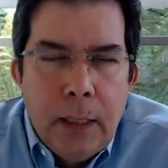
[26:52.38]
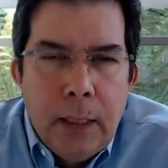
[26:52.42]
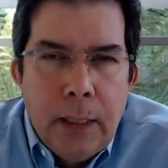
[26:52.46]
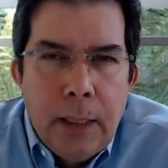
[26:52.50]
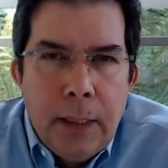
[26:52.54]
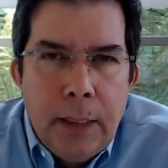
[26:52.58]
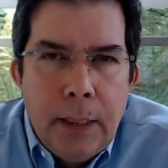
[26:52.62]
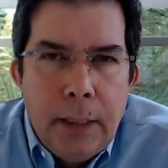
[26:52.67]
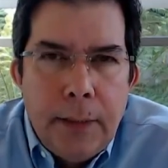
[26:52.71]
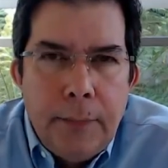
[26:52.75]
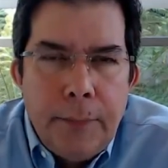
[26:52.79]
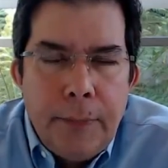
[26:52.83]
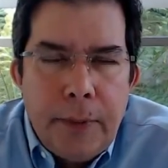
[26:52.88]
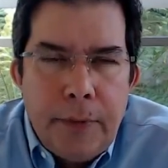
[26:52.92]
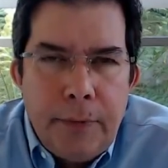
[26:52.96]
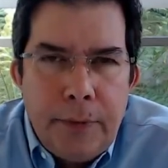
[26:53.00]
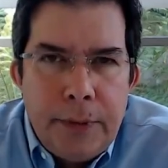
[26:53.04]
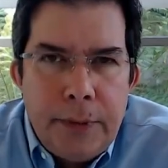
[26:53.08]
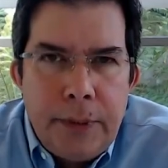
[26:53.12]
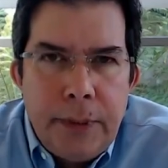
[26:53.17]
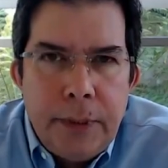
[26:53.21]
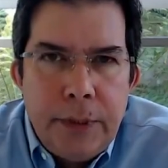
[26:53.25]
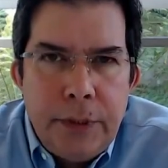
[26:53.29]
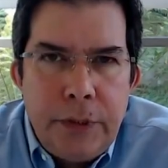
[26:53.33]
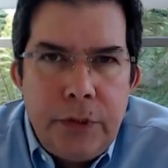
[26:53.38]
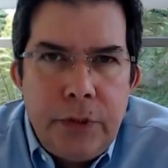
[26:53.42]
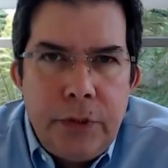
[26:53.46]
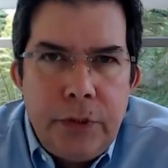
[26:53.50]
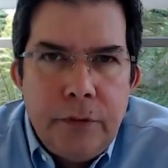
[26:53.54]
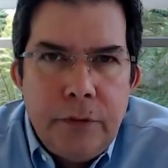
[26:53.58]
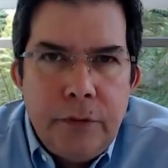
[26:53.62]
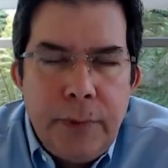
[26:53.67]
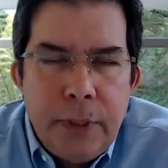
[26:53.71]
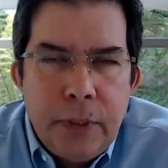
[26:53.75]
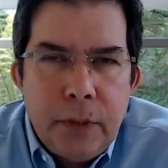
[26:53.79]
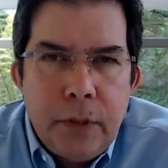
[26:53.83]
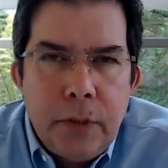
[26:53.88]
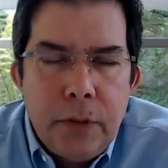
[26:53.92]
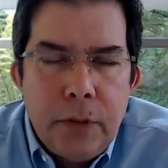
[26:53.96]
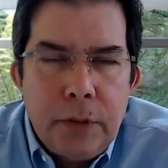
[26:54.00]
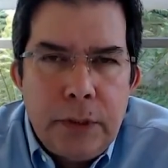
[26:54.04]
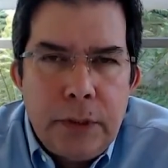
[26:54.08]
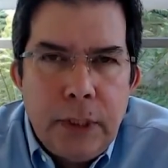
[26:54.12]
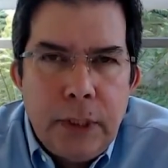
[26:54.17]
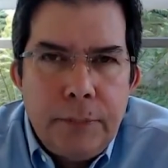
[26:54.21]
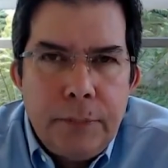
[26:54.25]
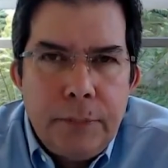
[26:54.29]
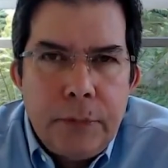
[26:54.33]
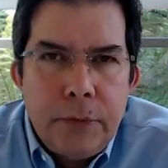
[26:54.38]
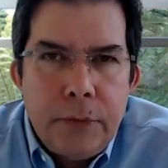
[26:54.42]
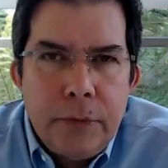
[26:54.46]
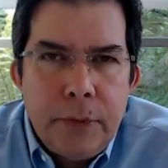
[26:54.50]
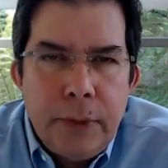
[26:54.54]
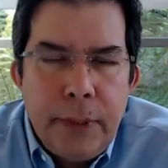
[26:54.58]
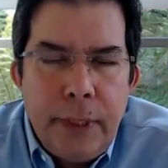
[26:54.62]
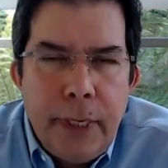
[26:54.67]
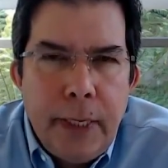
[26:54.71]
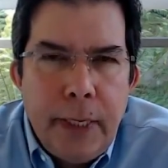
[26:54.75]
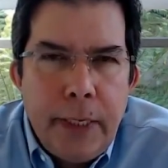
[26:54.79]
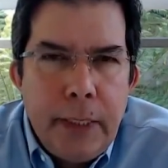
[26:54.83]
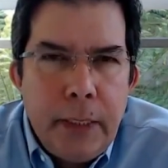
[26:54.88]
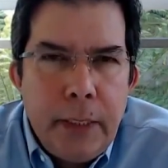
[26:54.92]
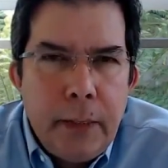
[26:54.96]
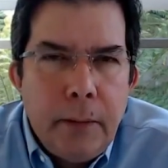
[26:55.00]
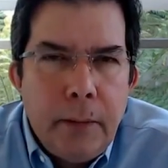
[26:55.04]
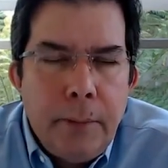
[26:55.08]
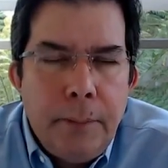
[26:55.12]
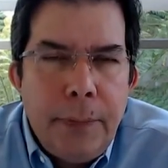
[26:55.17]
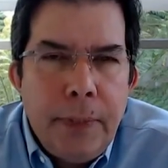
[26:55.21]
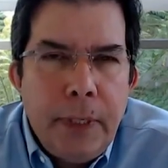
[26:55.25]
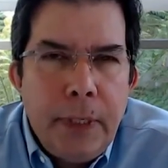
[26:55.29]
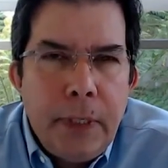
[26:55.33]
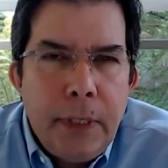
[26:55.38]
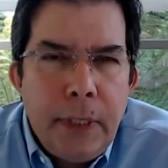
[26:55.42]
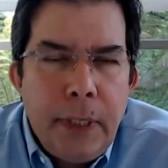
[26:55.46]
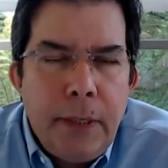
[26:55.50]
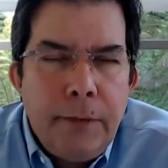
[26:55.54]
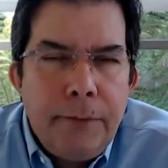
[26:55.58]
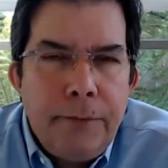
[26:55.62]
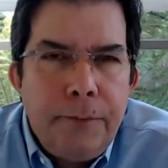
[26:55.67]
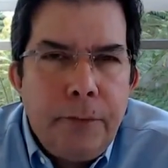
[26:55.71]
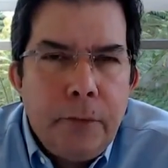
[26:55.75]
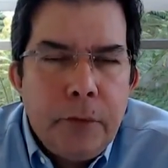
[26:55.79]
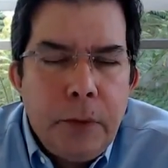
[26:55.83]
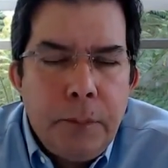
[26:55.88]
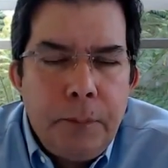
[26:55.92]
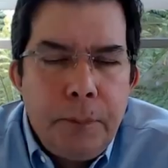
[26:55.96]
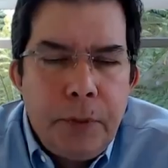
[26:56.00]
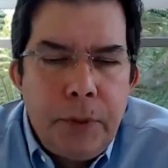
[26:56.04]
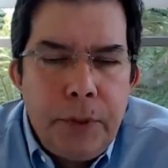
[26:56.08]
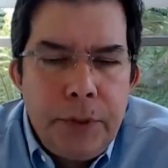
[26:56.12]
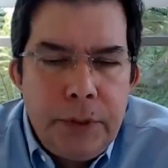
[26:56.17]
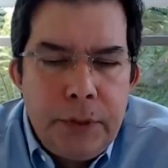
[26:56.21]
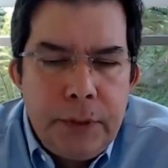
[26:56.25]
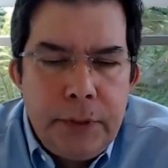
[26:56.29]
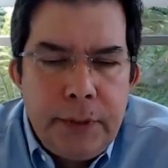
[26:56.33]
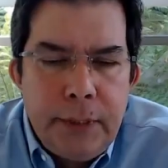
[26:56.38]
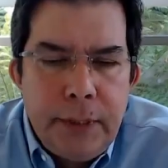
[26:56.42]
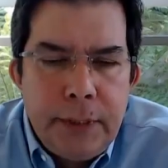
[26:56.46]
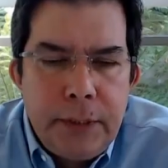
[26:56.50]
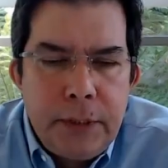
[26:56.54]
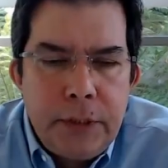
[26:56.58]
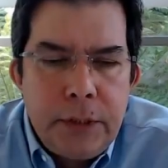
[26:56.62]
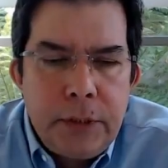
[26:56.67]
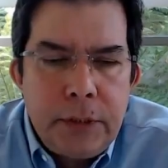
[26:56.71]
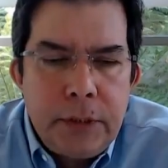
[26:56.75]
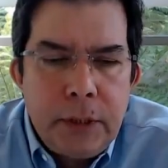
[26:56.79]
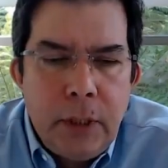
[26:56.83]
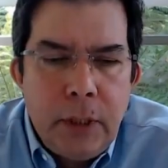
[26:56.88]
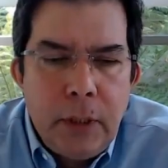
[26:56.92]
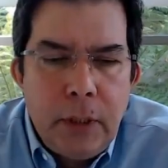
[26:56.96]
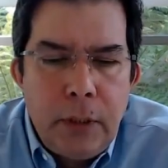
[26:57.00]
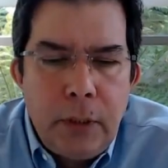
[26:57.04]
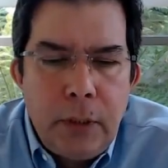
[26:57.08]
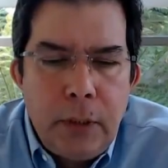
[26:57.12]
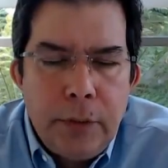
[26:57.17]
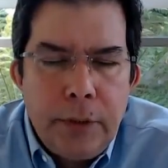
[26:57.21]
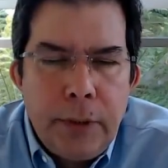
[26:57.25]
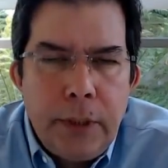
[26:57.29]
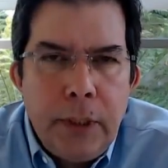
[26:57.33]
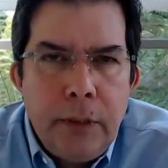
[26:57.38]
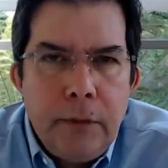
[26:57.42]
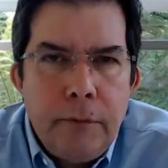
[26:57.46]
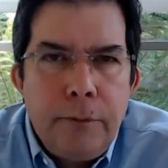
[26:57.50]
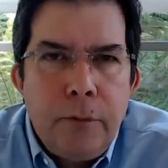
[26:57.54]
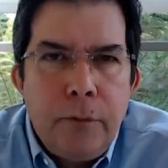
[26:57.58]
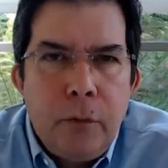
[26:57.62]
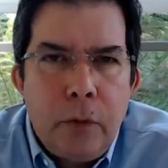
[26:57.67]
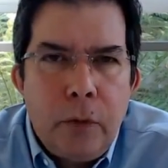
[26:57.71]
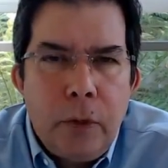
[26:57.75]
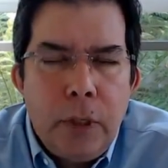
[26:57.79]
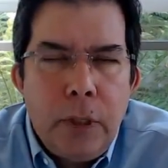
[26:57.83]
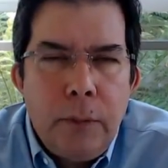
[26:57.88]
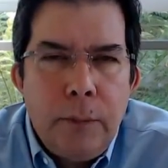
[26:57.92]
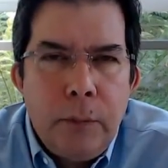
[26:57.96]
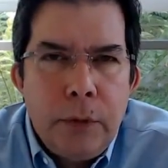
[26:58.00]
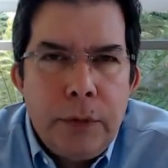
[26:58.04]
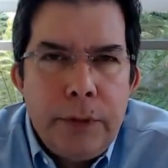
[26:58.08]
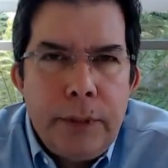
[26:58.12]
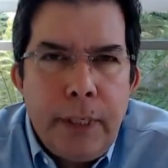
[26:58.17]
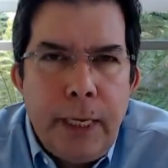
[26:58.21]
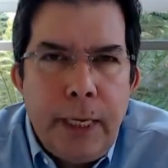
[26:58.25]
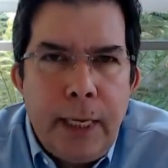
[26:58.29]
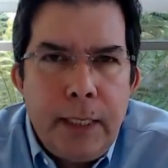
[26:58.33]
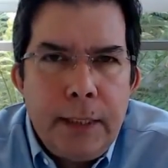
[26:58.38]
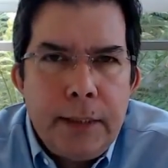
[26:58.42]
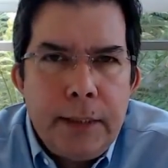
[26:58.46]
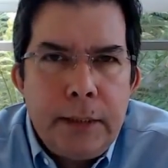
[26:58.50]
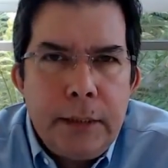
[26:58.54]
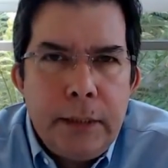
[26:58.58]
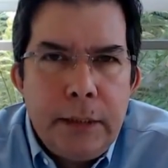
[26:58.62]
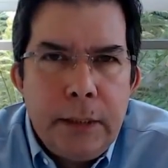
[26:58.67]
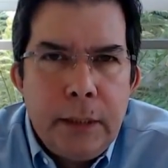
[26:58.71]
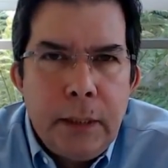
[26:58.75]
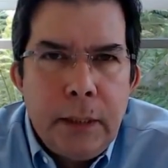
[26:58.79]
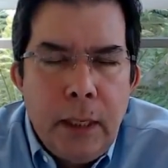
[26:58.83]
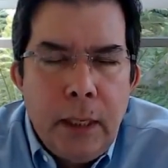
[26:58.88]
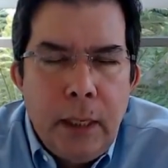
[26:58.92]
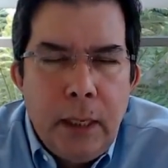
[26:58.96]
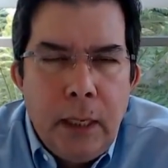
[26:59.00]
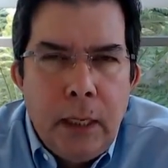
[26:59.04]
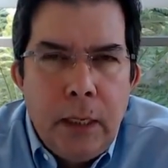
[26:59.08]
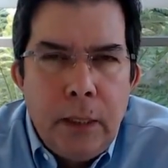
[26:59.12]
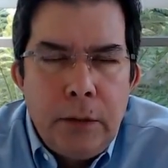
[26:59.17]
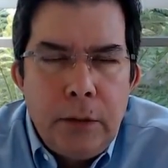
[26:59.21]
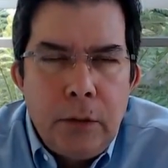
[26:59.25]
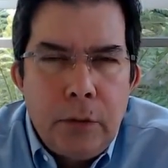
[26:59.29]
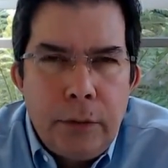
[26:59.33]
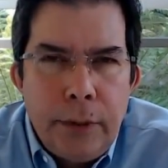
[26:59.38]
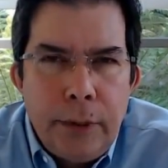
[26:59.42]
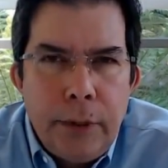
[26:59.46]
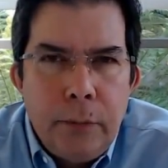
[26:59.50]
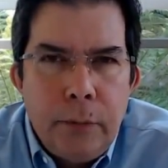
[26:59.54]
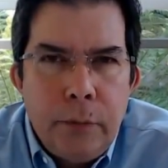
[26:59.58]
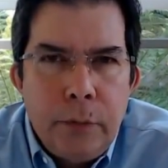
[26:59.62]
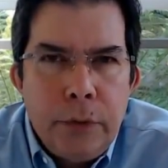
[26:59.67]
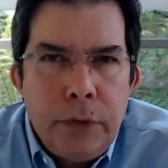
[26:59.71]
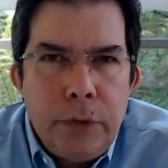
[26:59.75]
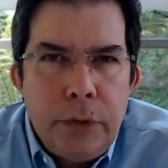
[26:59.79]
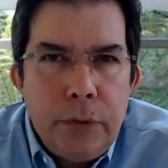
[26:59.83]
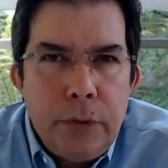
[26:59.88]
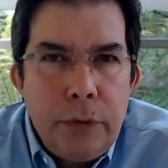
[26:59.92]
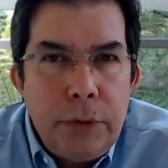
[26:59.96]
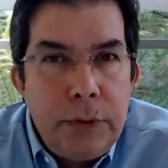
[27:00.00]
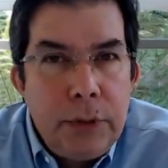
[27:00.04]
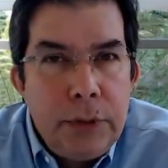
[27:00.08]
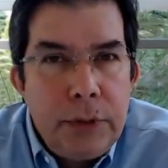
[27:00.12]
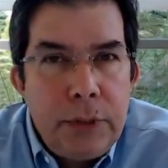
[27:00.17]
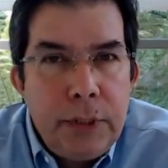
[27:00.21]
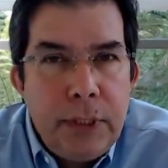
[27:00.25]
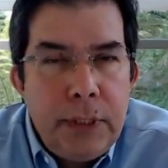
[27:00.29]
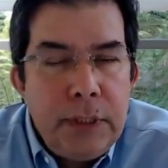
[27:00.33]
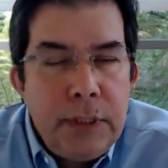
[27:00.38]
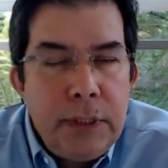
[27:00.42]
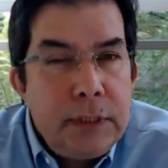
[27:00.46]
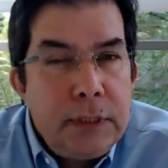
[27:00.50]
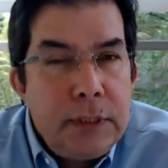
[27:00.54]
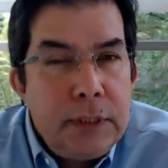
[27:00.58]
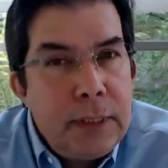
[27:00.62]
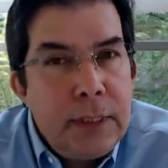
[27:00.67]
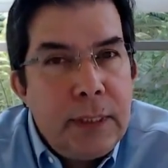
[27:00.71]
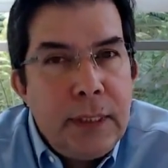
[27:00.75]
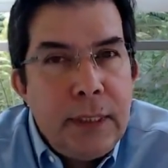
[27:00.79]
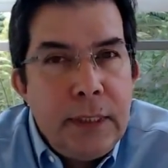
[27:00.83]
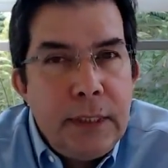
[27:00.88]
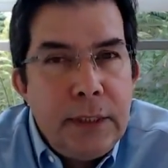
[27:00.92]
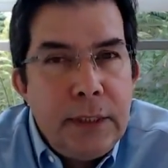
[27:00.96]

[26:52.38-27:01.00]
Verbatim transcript: There is the issue of being hooked up through the night, but if for the person that's looking for a modality, Dori, would you suggest that they